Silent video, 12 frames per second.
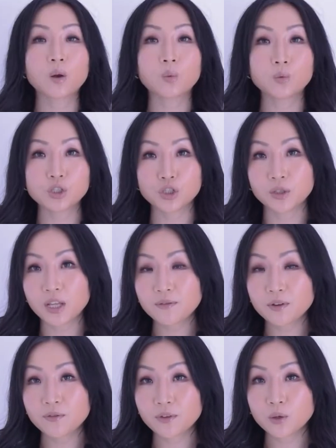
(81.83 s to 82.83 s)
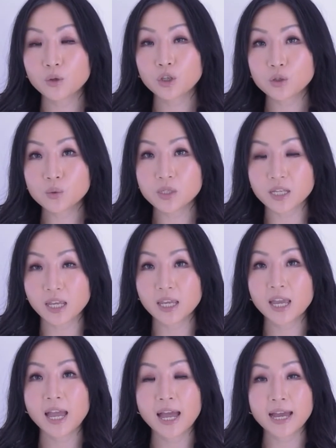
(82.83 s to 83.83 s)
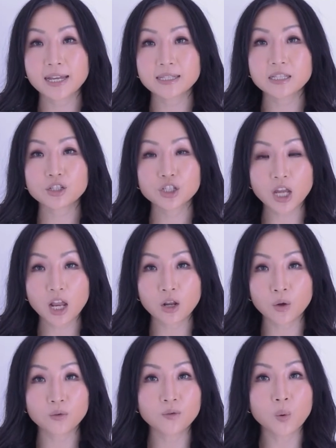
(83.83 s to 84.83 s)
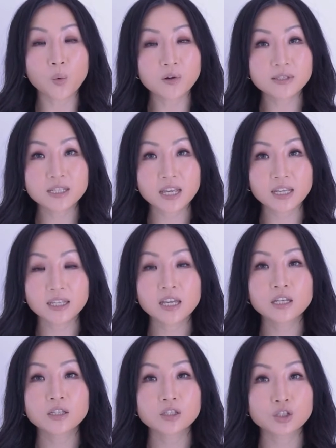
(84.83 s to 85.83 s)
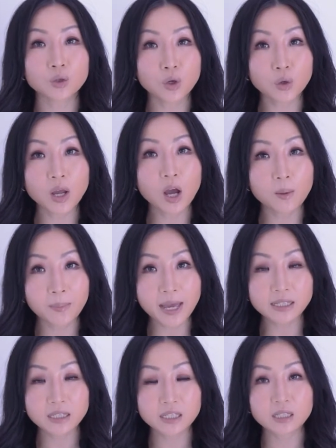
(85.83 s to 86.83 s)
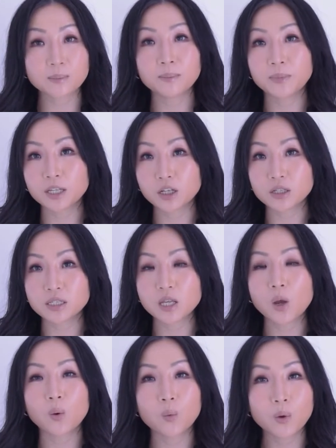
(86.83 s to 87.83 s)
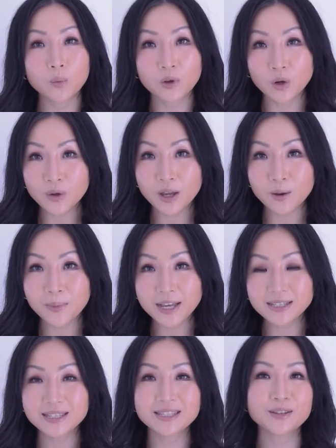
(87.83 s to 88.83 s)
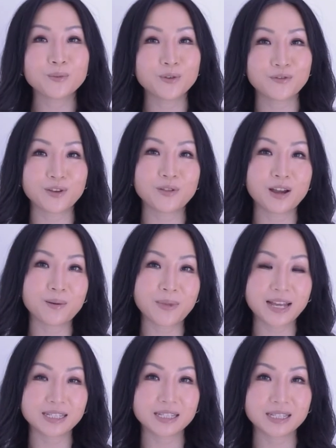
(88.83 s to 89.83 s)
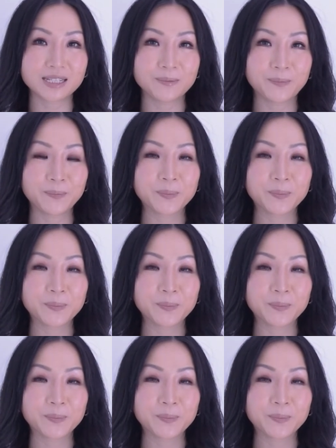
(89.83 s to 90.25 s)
We should never feel guilty and shallow for wanting to look our best, because when we look our best, we feel our best.